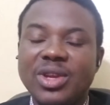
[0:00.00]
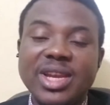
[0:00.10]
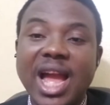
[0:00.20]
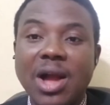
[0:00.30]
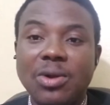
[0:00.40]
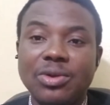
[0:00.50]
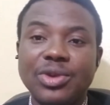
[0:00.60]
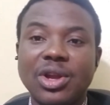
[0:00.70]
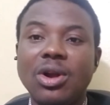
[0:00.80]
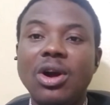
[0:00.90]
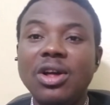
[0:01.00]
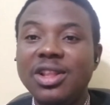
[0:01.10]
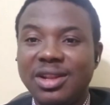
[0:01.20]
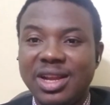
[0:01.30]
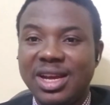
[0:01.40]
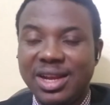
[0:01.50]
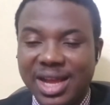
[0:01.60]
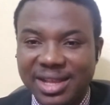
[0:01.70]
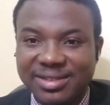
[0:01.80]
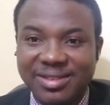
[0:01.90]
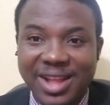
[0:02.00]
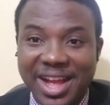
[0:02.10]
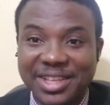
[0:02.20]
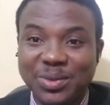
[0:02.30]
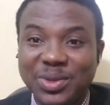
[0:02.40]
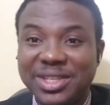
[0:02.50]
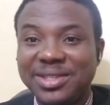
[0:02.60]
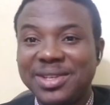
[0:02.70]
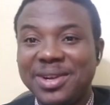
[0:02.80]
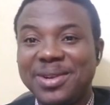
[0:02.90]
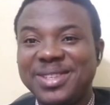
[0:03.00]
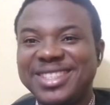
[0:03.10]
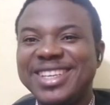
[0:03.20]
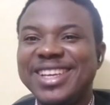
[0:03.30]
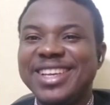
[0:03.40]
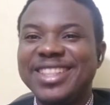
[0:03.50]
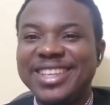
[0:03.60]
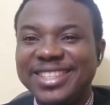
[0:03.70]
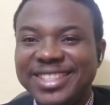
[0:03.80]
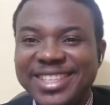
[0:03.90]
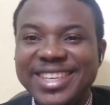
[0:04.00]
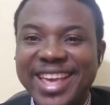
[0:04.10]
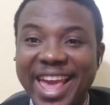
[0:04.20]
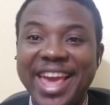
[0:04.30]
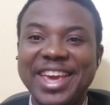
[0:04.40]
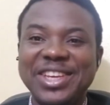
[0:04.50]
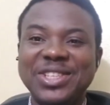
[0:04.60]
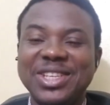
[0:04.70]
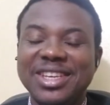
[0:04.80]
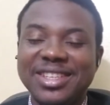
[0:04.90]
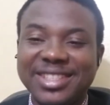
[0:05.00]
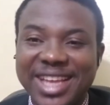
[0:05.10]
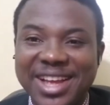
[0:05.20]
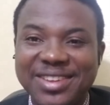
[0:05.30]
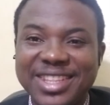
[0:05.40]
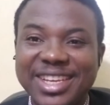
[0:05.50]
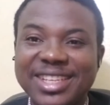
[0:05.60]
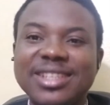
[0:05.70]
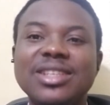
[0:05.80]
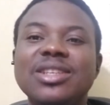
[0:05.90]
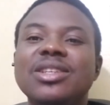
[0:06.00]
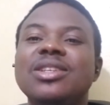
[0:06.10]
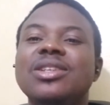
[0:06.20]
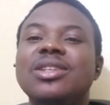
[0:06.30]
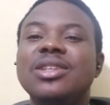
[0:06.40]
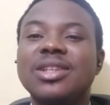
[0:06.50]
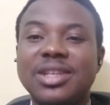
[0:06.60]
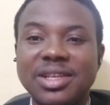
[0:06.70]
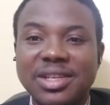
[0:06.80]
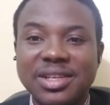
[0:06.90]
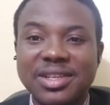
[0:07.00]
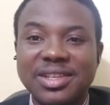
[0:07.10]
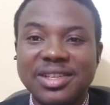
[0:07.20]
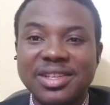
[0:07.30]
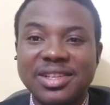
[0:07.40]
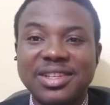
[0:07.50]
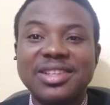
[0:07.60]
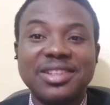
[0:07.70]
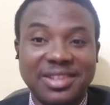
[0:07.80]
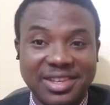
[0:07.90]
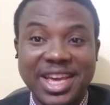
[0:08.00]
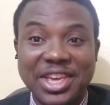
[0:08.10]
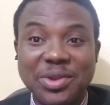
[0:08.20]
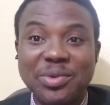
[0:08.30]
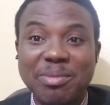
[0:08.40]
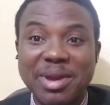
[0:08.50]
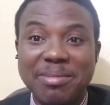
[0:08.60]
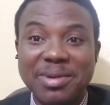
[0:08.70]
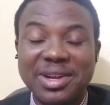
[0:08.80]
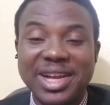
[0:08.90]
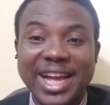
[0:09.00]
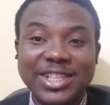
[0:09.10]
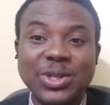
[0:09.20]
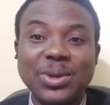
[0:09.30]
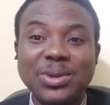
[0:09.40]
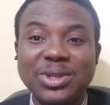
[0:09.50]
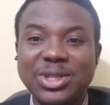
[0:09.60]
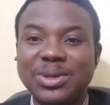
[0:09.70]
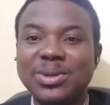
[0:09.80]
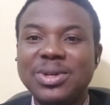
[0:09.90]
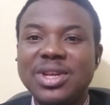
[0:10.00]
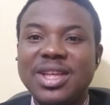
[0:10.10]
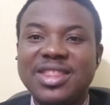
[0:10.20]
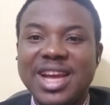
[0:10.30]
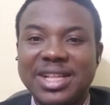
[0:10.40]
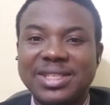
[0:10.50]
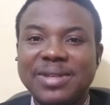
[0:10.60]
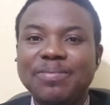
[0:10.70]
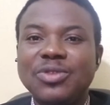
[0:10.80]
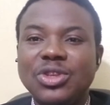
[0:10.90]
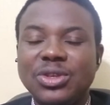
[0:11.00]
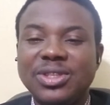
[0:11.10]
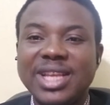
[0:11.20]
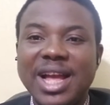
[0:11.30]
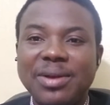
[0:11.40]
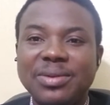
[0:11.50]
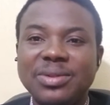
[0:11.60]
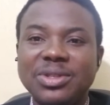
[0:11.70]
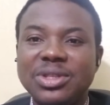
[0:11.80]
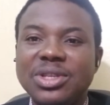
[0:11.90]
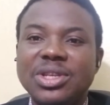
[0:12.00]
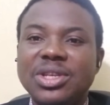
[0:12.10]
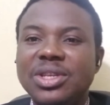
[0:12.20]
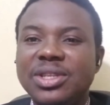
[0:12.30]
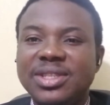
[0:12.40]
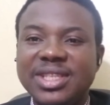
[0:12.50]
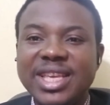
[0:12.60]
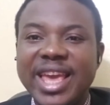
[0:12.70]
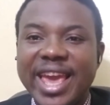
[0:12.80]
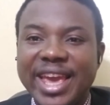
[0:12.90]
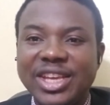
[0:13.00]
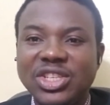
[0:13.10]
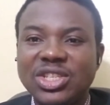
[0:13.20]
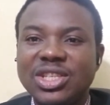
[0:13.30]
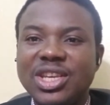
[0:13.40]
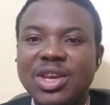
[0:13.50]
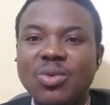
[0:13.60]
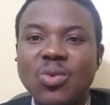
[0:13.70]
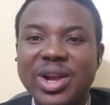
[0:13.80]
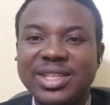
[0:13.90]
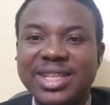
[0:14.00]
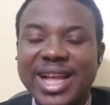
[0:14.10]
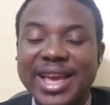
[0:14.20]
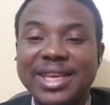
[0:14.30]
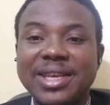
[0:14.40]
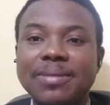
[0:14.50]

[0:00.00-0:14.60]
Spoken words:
Now, recall in our last class, we discussed the CH sounding K. Can you remember? I told you that you sound CH in words like